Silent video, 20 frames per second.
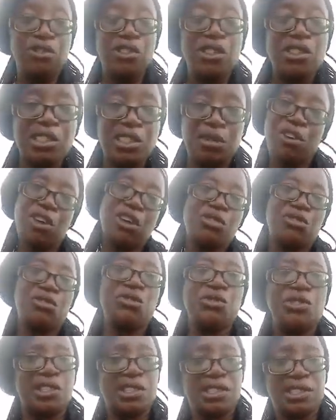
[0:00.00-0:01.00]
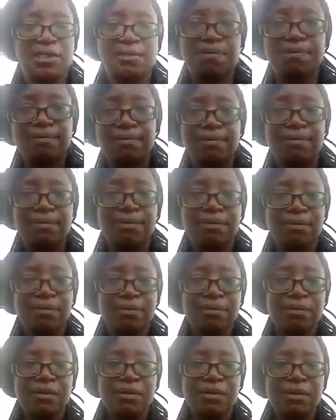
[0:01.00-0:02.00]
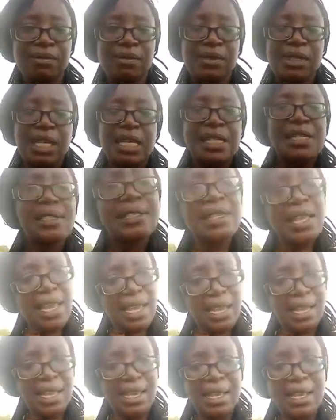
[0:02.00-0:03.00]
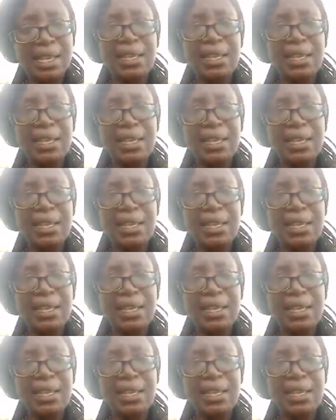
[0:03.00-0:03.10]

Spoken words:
this, because you do this. See, it